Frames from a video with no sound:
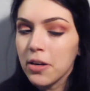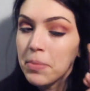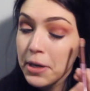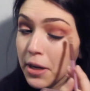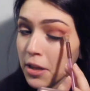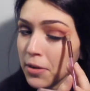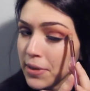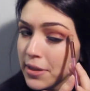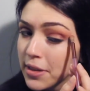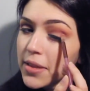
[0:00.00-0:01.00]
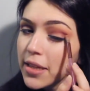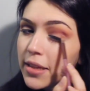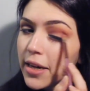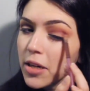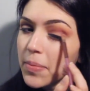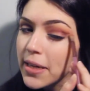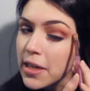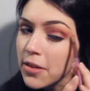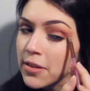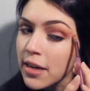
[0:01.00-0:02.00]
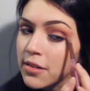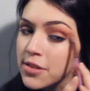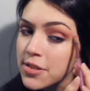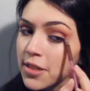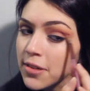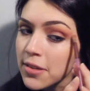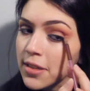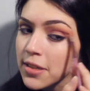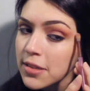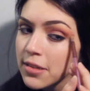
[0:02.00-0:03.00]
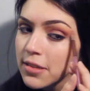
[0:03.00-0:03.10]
cranberry color with the lighter pink color that I was using earlier.